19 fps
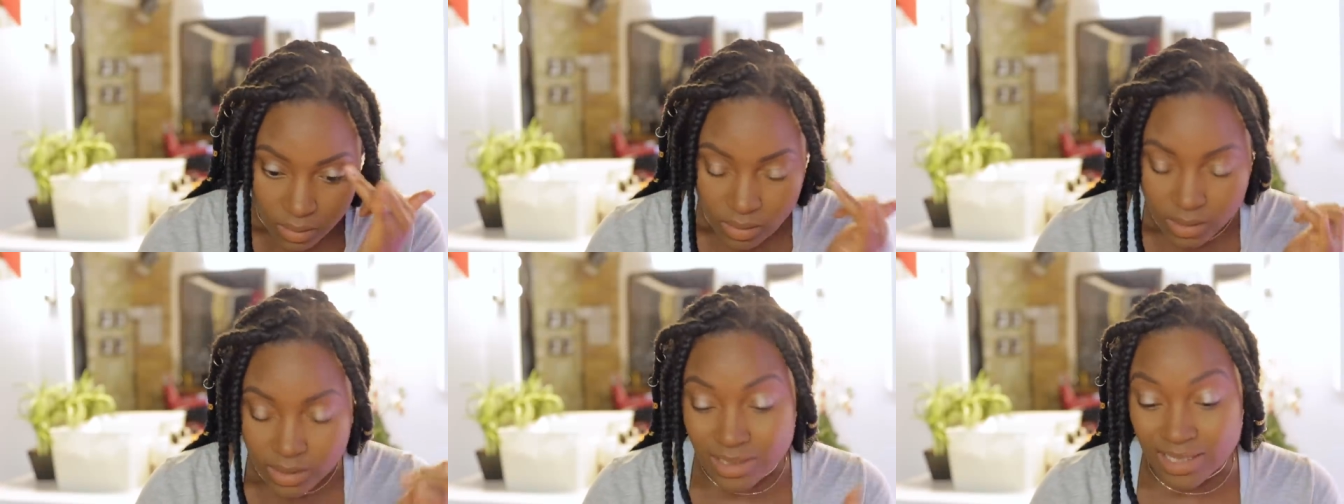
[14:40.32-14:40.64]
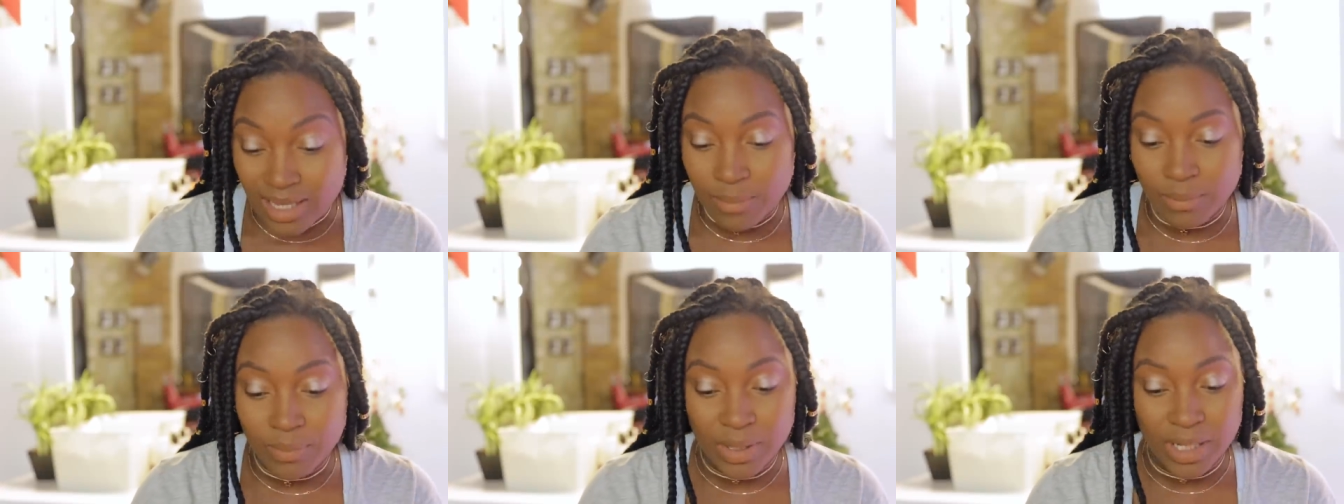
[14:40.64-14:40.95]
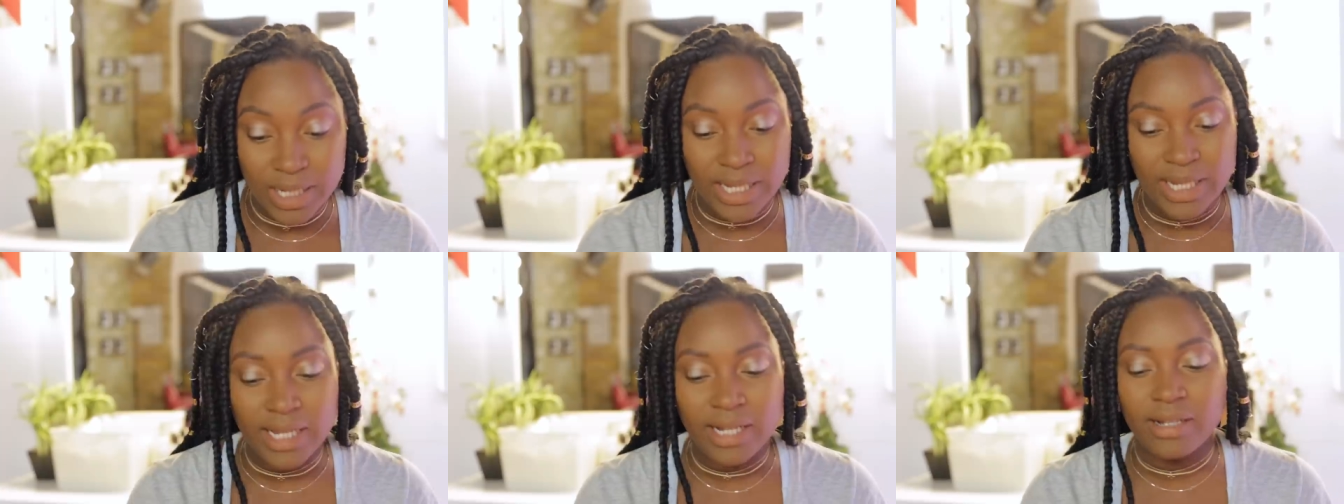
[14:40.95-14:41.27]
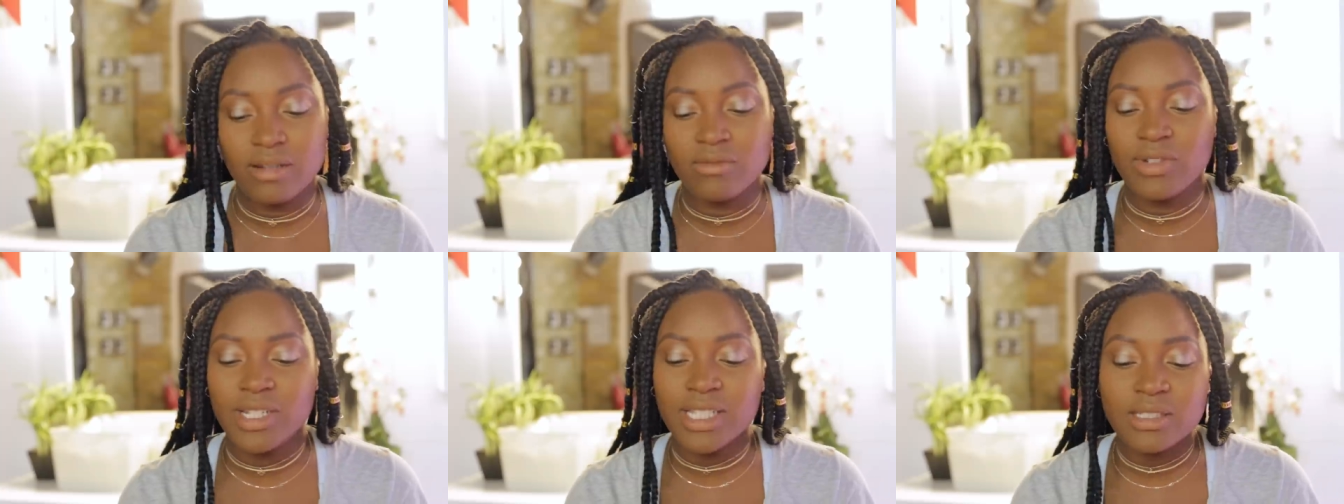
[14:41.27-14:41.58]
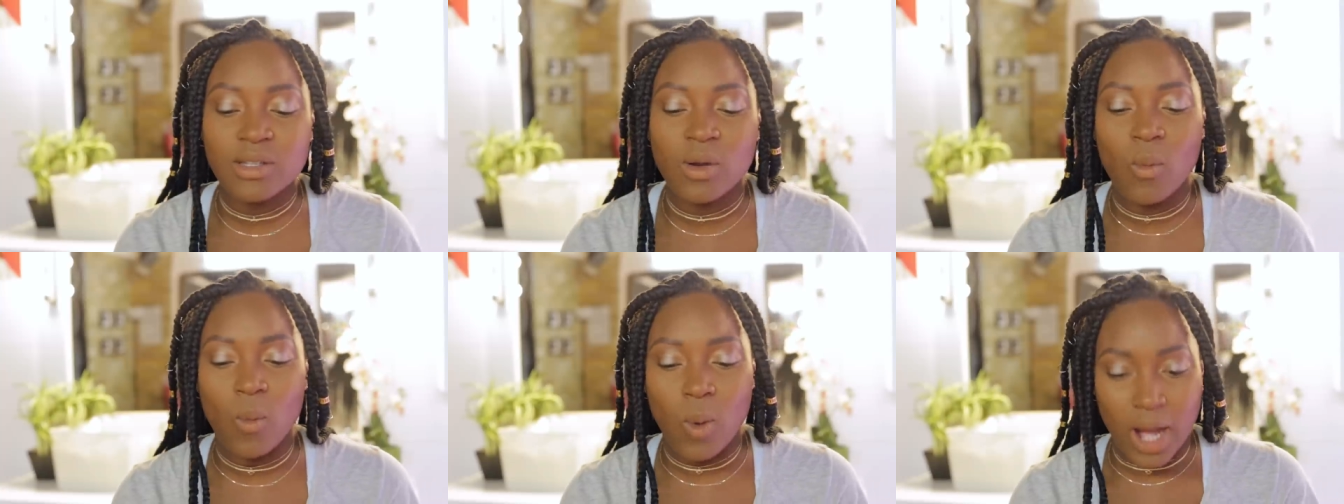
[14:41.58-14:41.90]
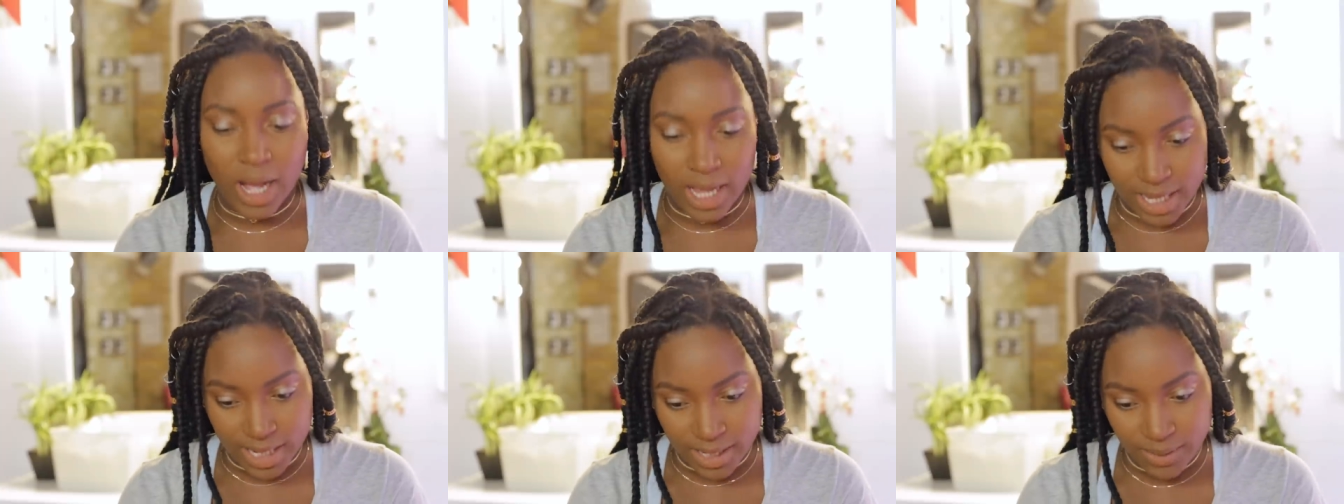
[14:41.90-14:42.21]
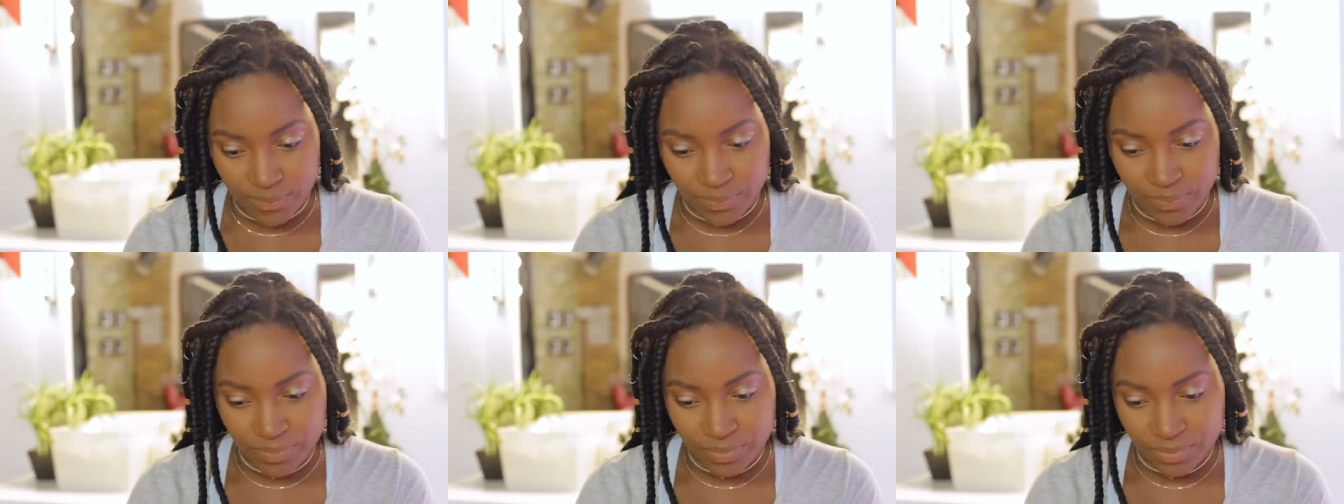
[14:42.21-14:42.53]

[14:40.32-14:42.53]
simply the reason why